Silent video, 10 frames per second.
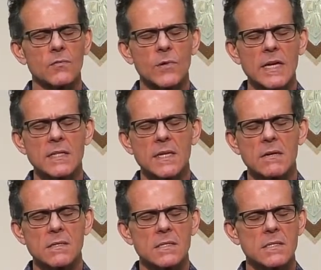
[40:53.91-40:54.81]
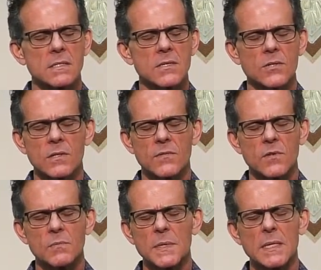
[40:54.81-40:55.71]
right there at the center of
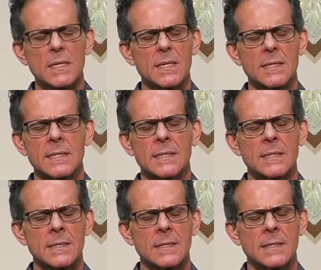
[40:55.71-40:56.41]
your being.